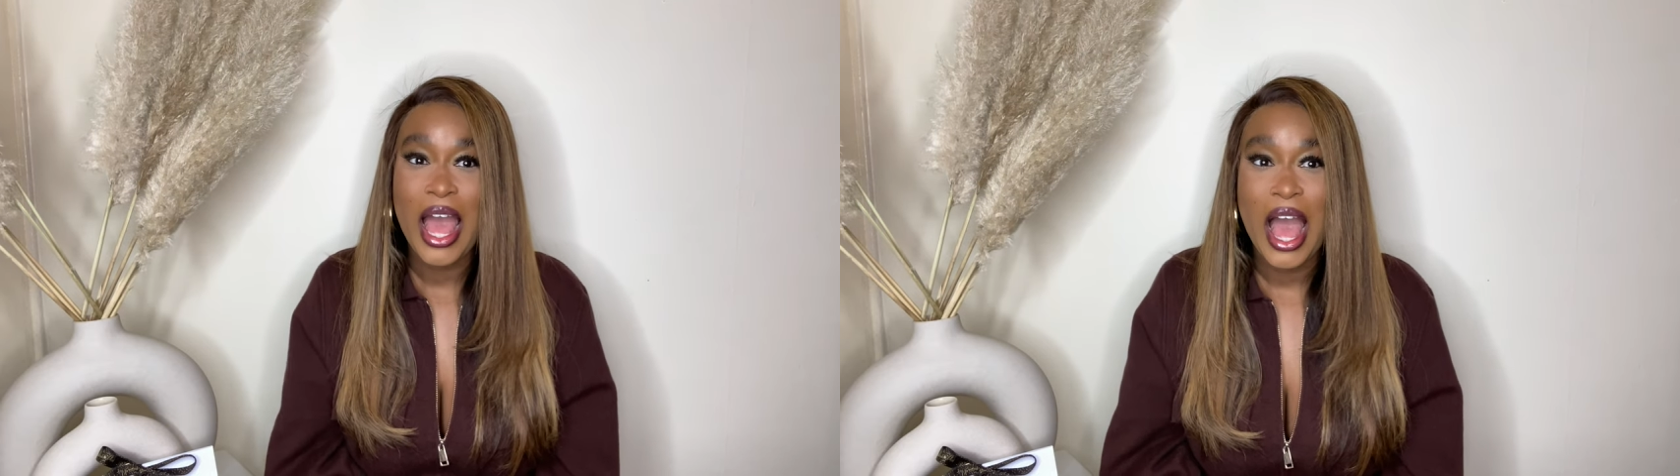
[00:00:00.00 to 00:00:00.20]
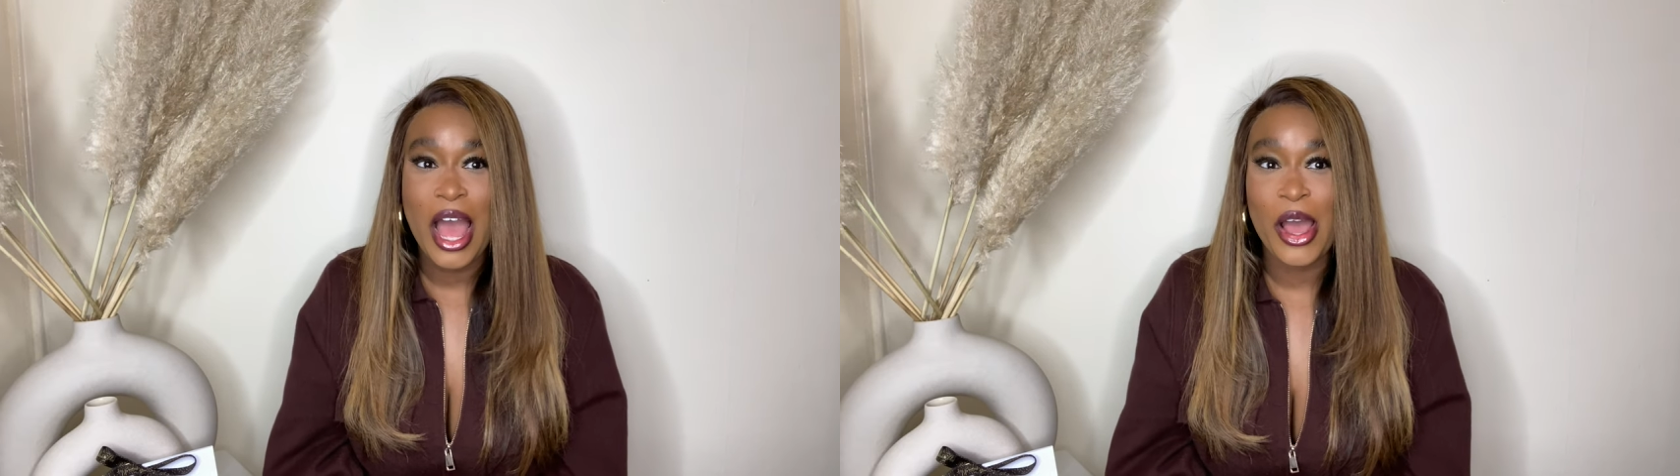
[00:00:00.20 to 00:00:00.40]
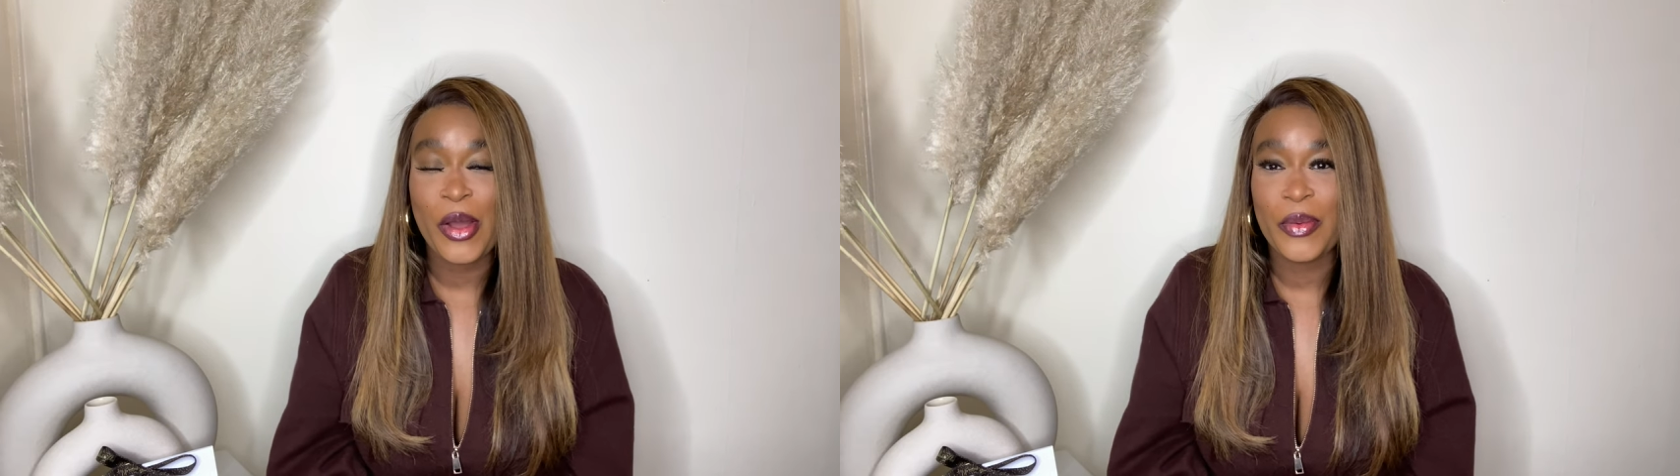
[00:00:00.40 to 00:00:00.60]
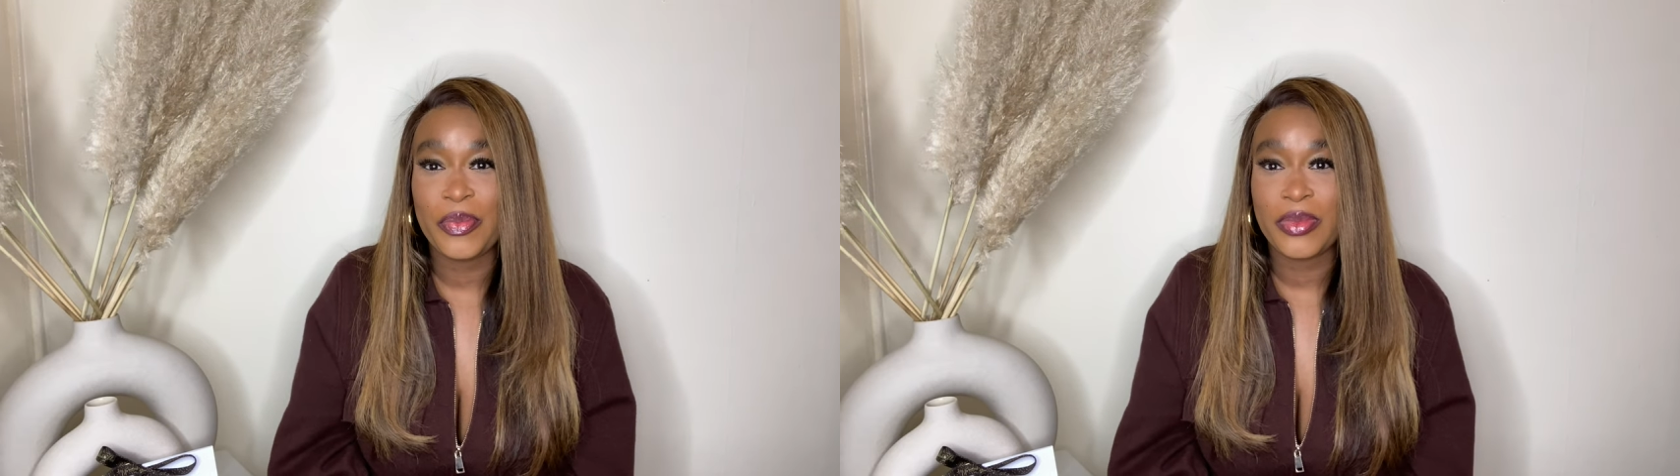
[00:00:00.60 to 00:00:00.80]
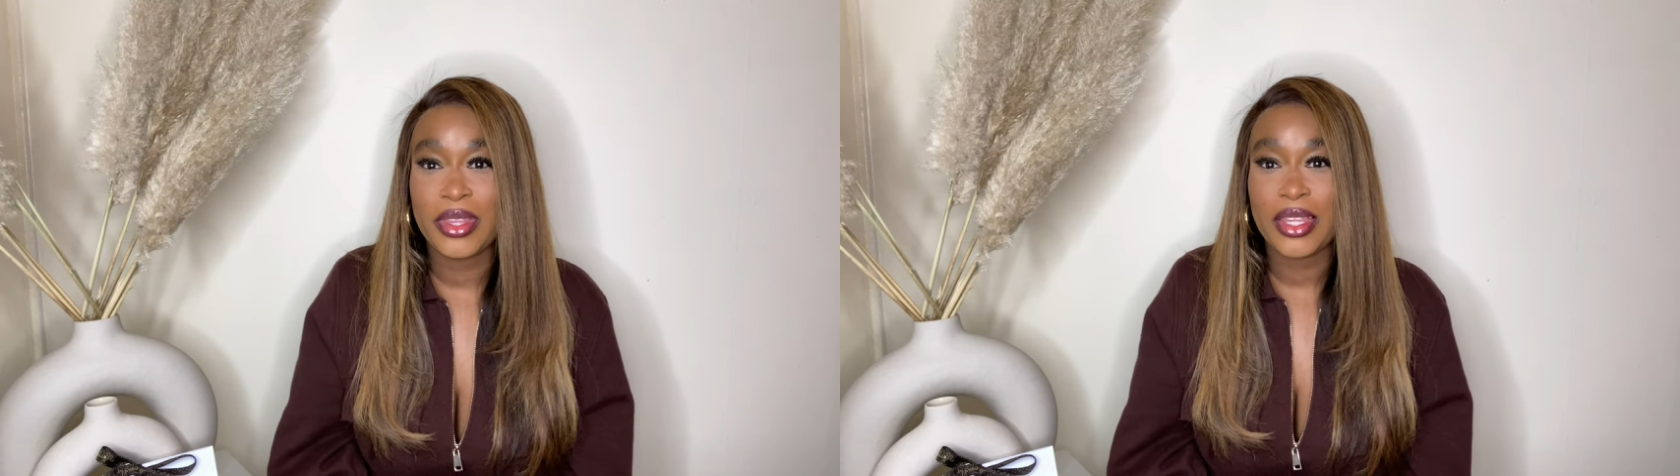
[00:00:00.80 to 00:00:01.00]

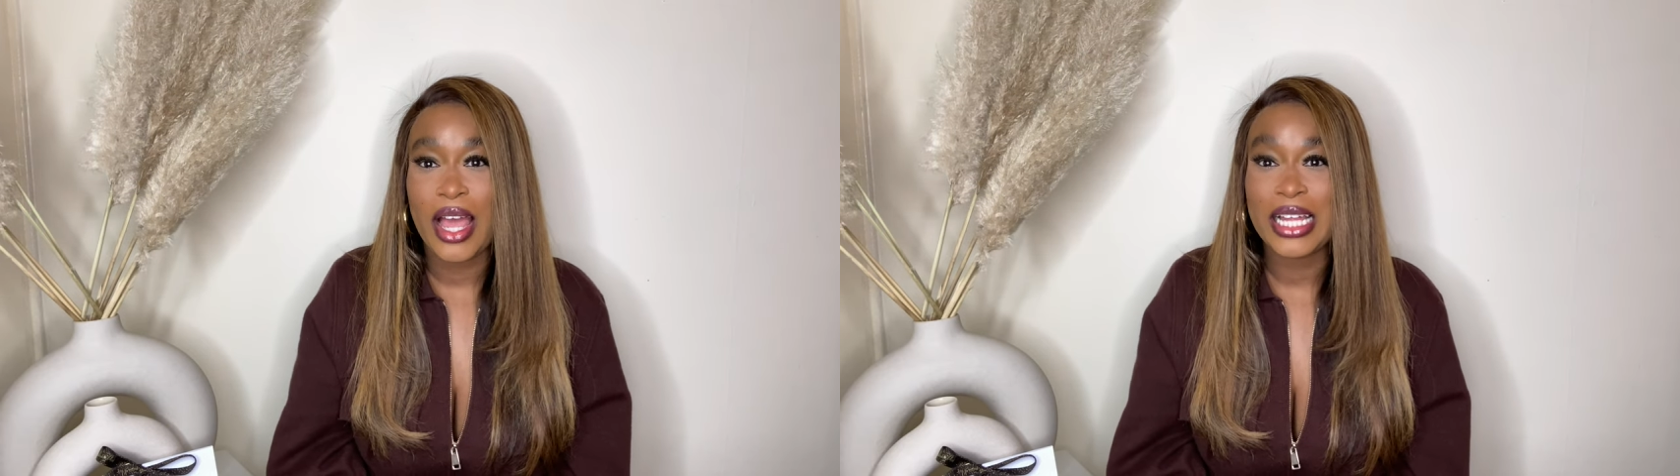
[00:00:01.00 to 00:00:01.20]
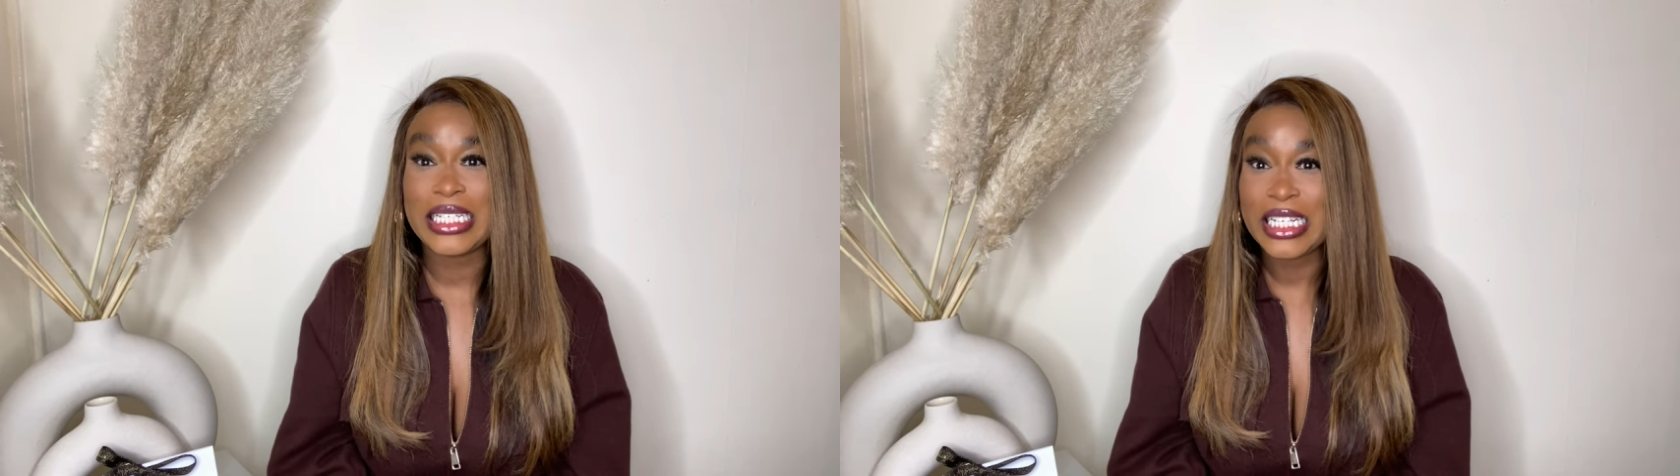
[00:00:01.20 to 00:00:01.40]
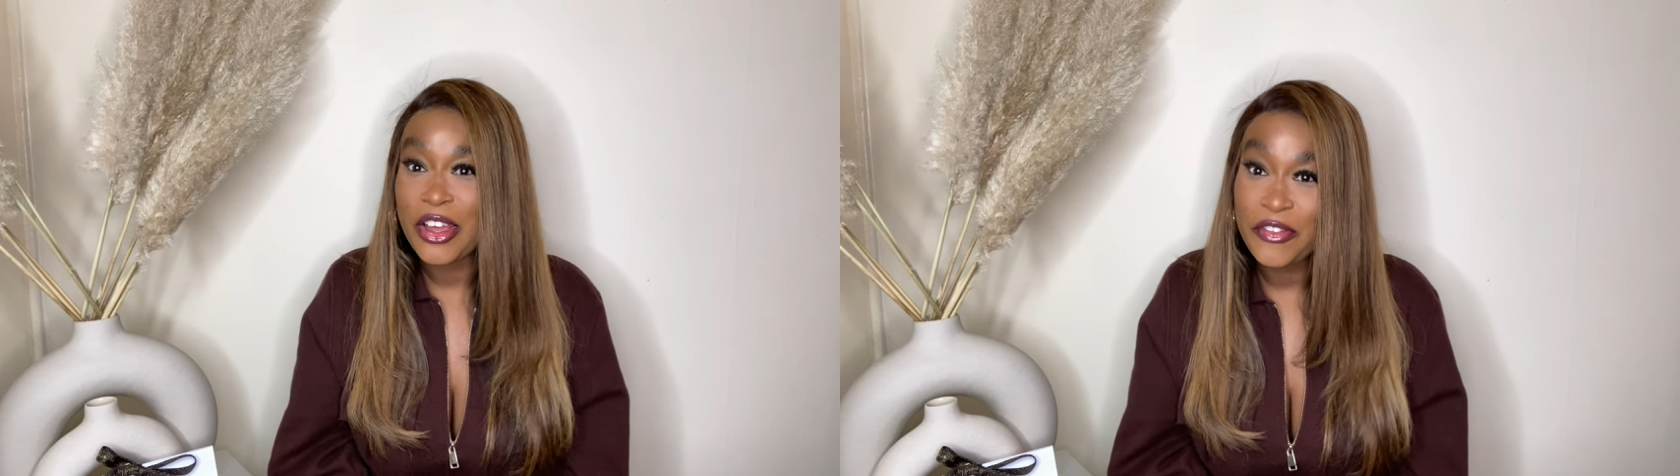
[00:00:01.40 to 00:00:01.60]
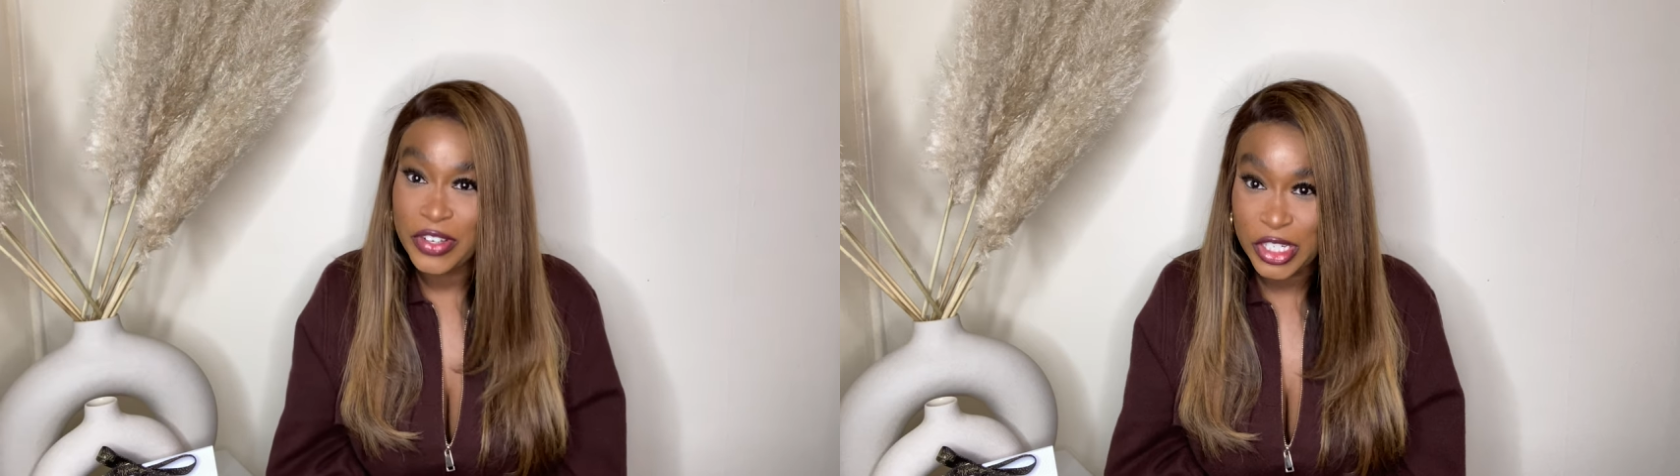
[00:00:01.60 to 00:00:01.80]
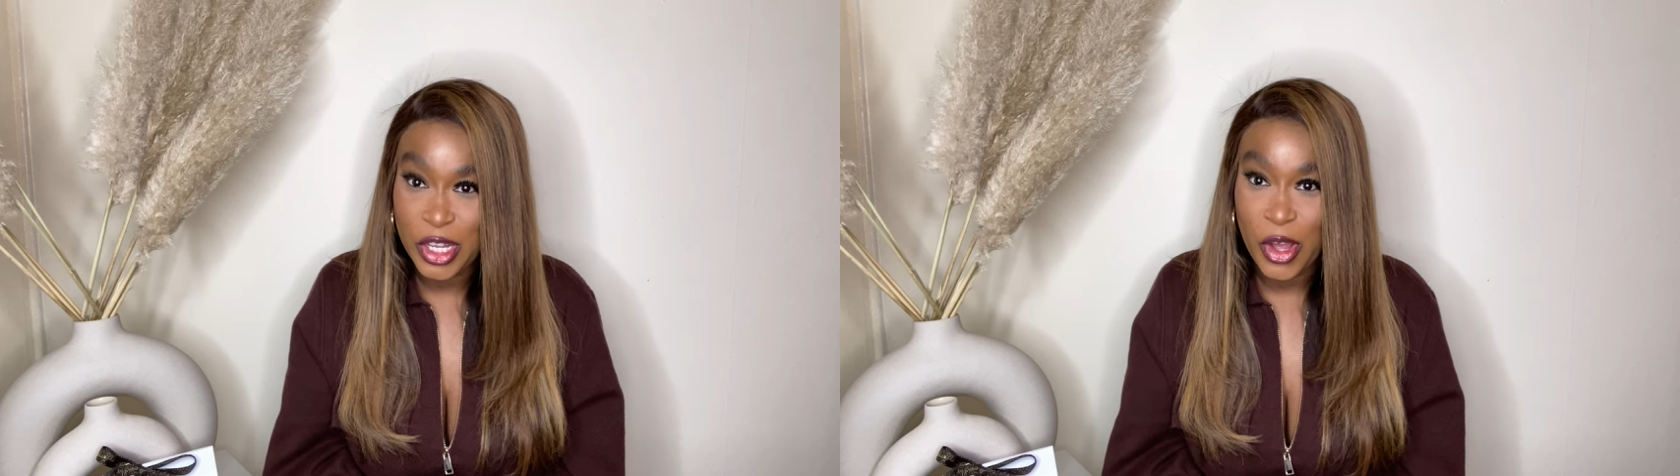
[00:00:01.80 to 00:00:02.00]
I did a
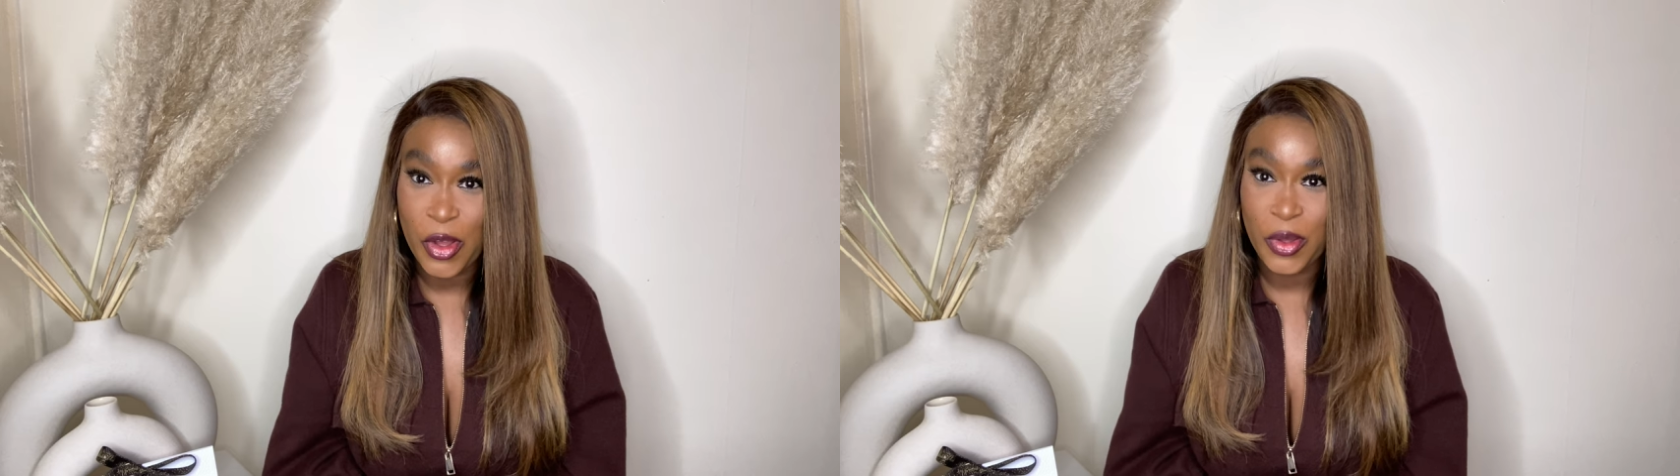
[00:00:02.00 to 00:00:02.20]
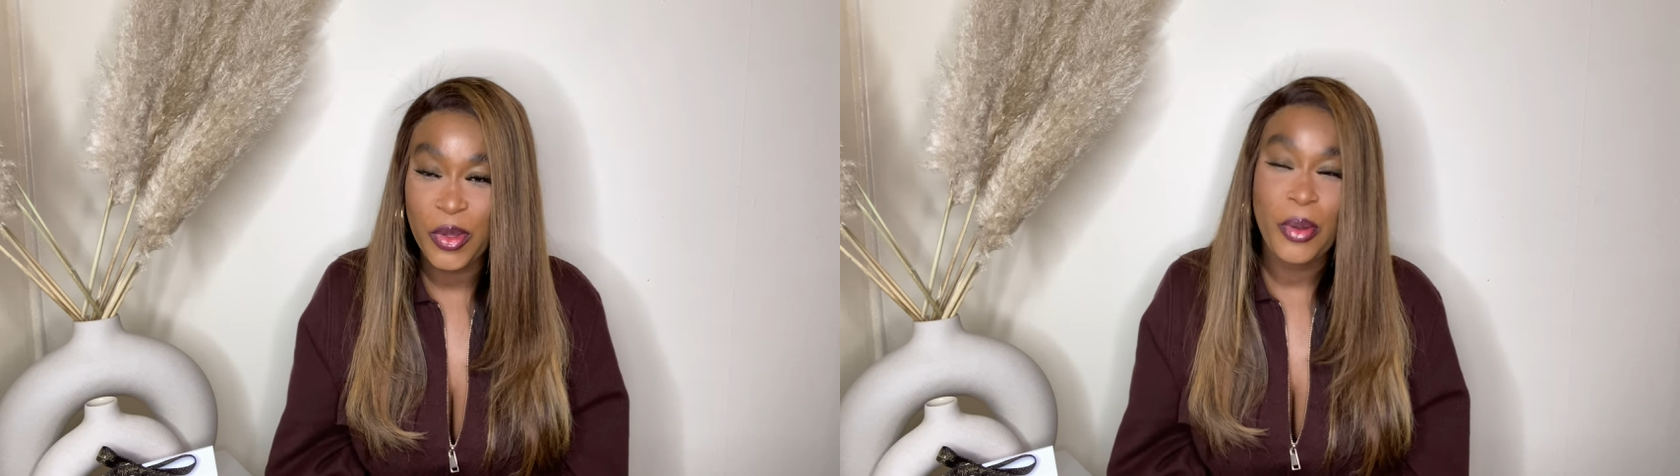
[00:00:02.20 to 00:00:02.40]
video,